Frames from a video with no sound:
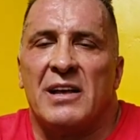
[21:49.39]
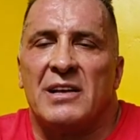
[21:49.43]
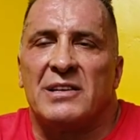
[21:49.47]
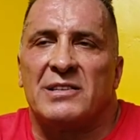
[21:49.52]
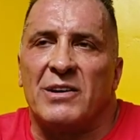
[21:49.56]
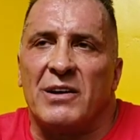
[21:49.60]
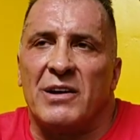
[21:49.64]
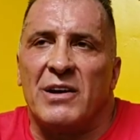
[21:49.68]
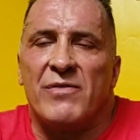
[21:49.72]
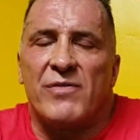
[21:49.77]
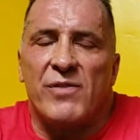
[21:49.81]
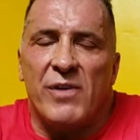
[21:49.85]

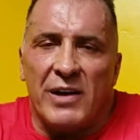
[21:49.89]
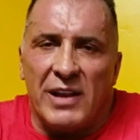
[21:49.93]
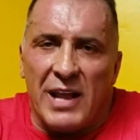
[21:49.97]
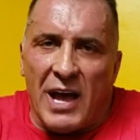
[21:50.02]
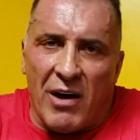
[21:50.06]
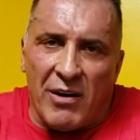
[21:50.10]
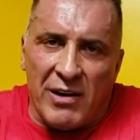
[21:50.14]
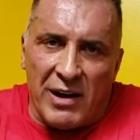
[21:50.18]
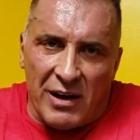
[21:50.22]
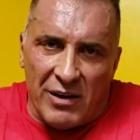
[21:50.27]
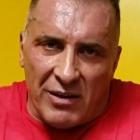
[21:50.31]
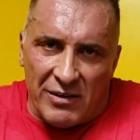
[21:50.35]
So if you're
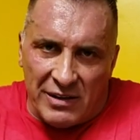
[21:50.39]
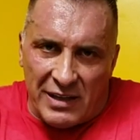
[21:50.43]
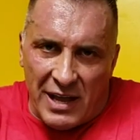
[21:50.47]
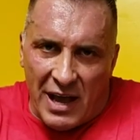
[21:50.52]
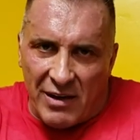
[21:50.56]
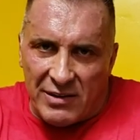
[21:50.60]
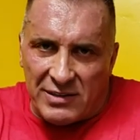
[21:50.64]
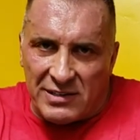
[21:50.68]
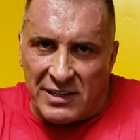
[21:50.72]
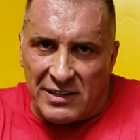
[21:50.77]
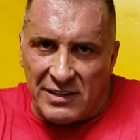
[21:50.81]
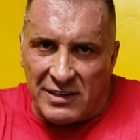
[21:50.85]
downing on
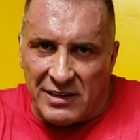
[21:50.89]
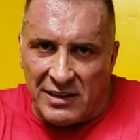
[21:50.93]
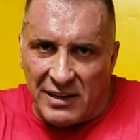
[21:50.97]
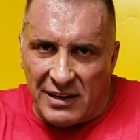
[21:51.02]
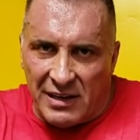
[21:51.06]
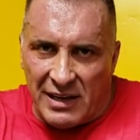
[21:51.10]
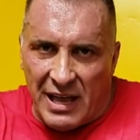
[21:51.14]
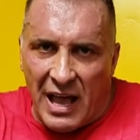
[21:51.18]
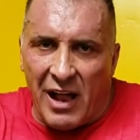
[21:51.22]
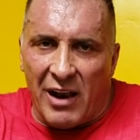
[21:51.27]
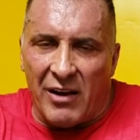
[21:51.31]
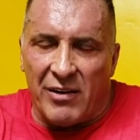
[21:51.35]

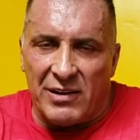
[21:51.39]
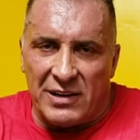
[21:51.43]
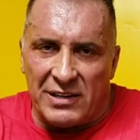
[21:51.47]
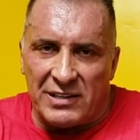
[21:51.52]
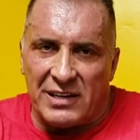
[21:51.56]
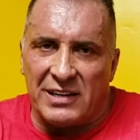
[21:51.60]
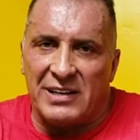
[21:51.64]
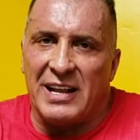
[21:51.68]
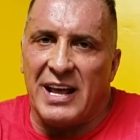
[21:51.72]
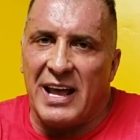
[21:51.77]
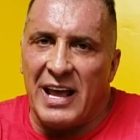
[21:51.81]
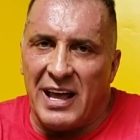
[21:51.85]
1,000 calories
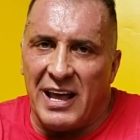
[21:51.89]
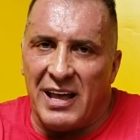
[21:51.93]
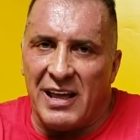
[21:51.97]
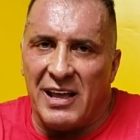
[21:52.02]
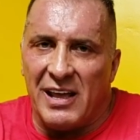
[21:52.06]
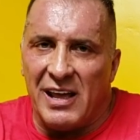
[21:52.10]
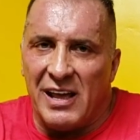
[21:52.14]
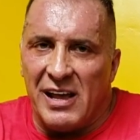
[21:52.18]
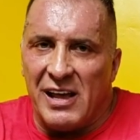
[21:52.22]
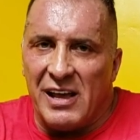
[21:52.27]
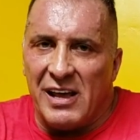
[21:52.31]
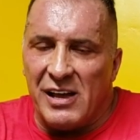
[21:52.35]
a
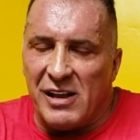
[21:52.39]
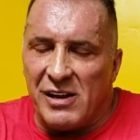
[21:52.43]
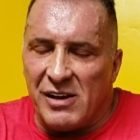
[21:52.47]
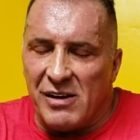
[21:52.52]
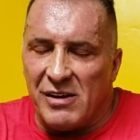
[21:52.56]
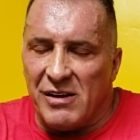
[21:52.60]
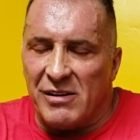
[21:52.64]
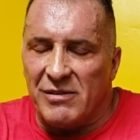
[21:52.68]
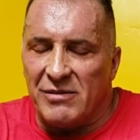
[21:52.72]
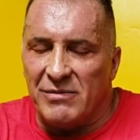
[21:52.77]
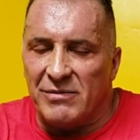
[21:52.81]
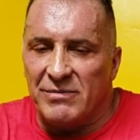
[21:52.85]
day, you
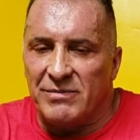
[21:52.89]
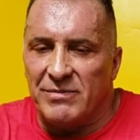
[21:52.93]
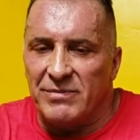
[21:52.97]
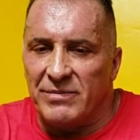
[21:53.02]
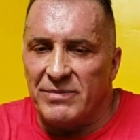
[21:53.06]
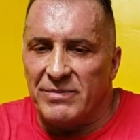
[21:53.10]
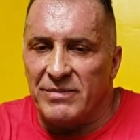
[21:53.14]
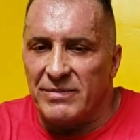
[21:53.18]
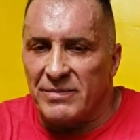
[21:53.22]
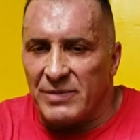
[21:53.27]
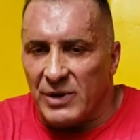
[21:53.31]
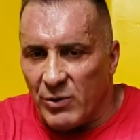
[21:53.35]
know,
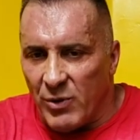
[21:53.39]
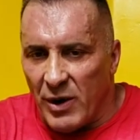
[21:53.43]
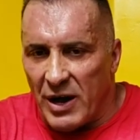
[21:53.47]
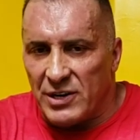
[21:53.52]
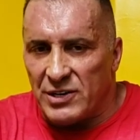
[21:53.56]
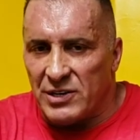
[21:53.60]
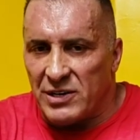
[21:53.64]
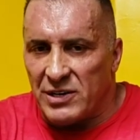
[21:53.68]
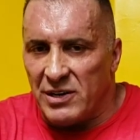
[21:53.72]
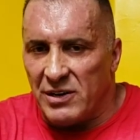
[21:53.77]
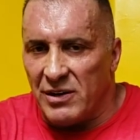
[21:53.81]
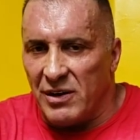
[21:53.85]

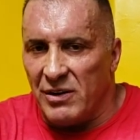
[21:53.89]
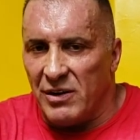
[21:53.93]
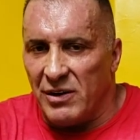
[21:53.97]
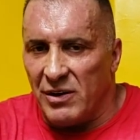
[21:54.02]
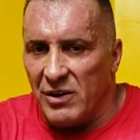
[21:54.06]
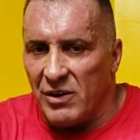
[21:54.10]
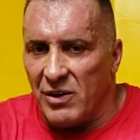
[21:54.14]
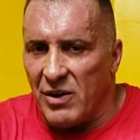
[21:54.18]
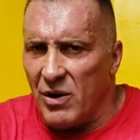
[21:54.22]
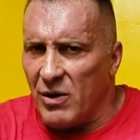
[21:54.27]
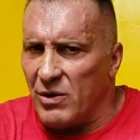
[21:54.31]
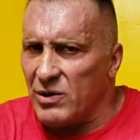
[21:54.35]
question your,
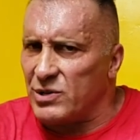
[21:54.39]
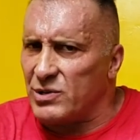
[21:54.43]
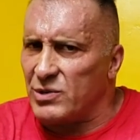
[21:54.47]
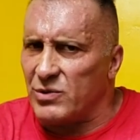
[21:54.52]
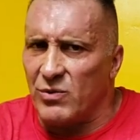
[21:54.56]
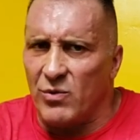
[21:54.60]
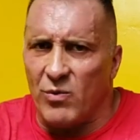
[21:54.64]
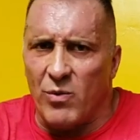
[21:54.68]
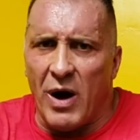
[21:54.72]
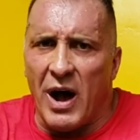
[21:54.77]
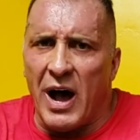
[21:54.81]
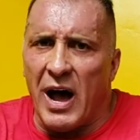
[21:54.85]
your coach
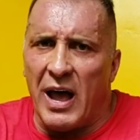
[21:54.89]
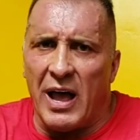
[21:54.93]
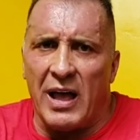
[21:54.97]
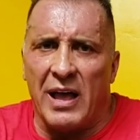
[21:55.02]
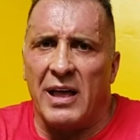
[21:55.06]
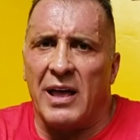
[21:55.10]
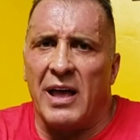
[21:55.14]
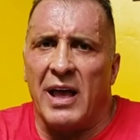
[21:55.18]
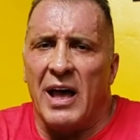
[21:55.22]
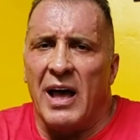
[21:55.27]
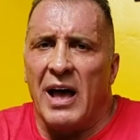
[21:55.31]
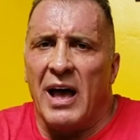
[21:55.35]

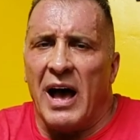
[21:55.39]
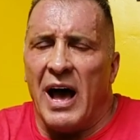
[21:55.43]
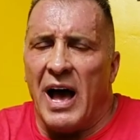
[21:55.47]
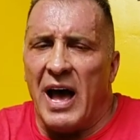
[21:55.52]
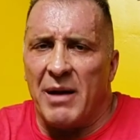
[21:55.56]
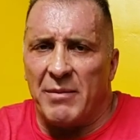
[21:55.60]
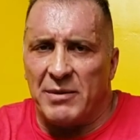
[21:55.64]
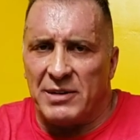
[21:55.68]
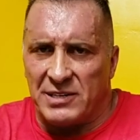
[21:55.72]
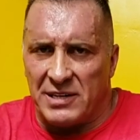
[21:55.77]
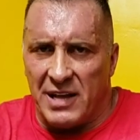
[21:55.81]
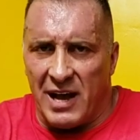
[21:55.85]
why
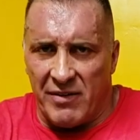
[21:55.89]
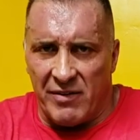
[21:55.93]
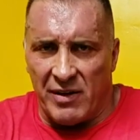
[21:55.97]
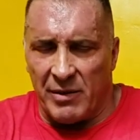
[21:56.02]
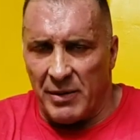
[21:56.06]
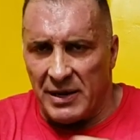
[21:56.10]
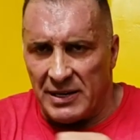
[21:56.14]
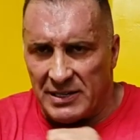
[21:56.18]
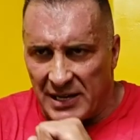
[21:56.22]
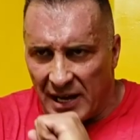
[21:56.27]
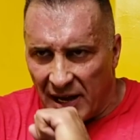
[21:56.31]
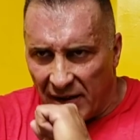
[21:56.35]
I'm starving
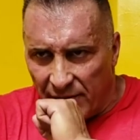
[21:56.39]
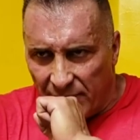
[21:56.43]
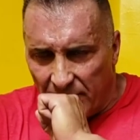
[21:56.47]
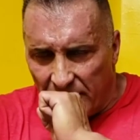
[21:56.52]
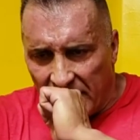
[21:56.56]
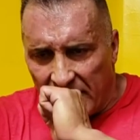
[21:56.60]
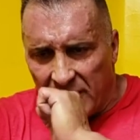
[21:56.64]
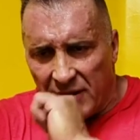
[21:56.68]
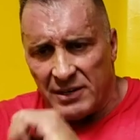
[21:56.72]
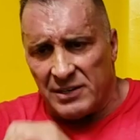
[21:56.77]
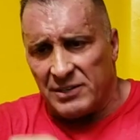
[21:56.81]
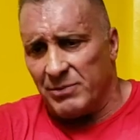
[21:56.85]
myself.
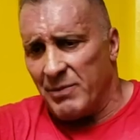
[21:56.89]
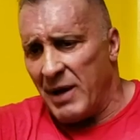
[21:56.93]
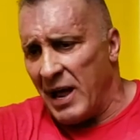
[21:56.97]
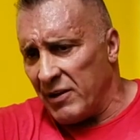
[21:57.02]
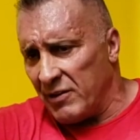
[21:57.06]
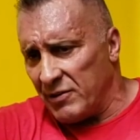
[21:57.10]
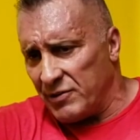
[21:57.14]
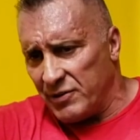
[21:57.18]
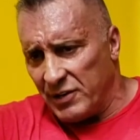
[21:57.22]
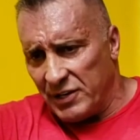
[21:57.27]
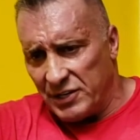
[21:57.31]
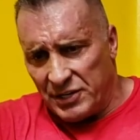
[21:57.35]
Because
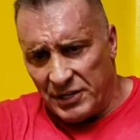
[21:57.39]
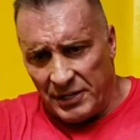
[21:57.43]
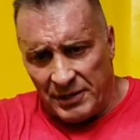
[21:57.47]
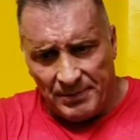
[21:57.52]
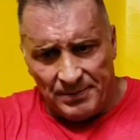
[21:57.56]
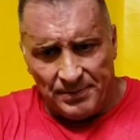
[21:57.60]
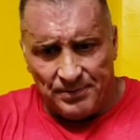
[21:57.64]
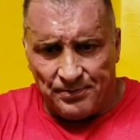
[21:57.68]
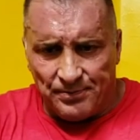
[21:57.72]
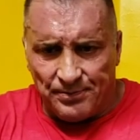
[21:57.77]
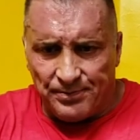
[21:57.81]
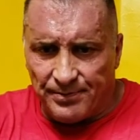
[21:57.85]

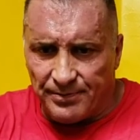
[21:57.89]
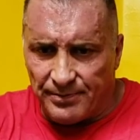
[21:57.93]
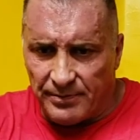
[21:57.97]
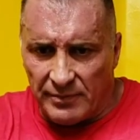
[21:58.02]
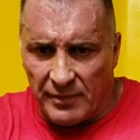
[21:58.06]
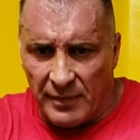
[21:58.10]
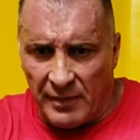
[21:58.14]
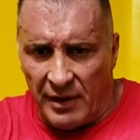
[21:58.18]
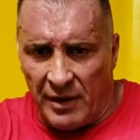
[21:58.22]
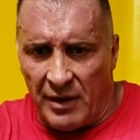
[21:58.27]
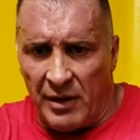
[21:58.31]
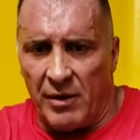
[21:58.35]
malnutrition,
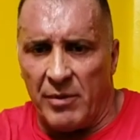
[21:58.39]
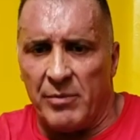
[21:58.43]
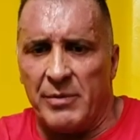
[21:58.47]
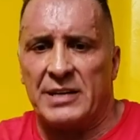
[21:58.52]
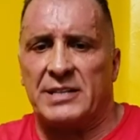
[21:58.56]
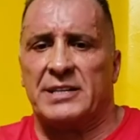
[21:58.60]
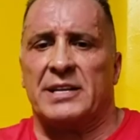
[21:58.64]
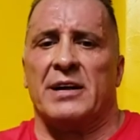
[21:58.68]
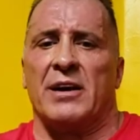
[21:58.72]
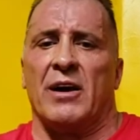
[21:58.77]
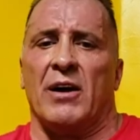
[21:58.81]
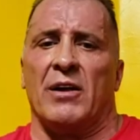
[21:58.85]
you know,
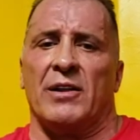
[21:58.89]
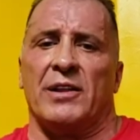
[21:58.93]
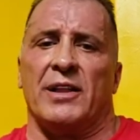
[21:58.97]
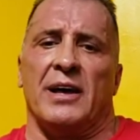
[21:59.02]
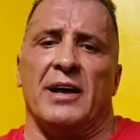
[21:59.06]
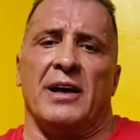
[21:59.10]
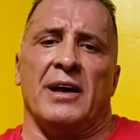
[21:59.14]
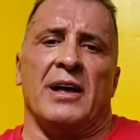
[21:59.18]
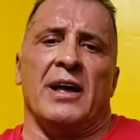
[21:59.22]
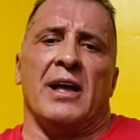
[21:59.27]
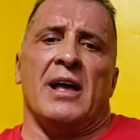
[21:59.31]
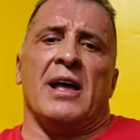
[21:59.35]
missing all
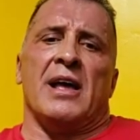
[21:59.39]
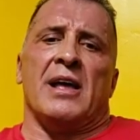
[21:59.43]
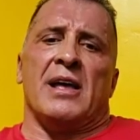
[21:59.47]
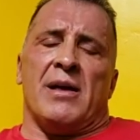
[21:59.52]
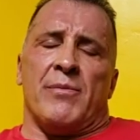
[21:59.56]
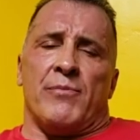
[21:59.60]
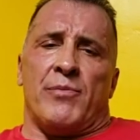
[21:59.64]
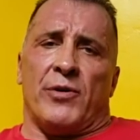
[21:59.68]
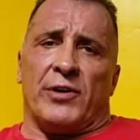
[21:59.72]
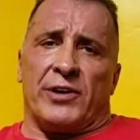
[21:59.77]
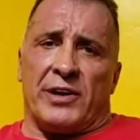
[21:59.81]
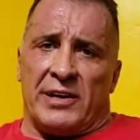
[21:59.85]
the
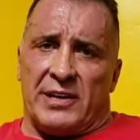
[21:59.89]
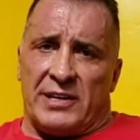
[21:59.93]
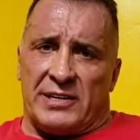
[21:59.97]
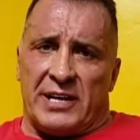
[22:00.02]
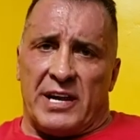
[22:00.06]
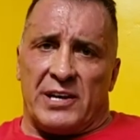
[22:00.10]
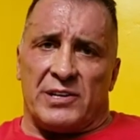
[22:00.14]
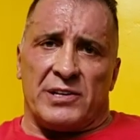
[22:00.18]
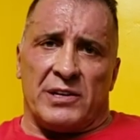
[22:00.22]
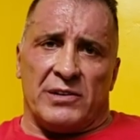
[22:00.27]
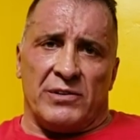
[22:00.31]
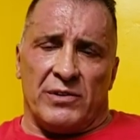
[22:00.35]
important
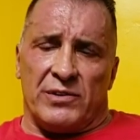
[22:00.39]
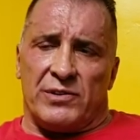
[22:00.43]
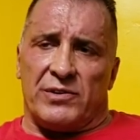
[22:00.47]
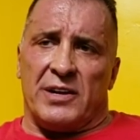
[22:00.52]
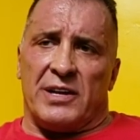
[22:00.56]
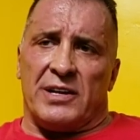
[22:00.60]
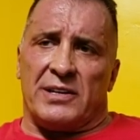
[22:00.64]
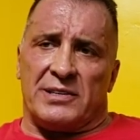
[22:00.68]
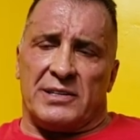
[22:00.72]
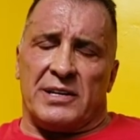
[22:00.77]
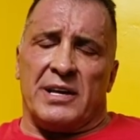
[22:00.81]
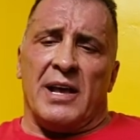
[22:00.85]
essential
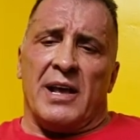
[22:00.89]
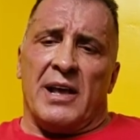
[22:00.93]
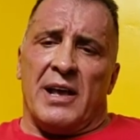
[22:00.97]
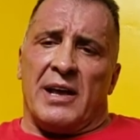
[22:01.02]
nutrients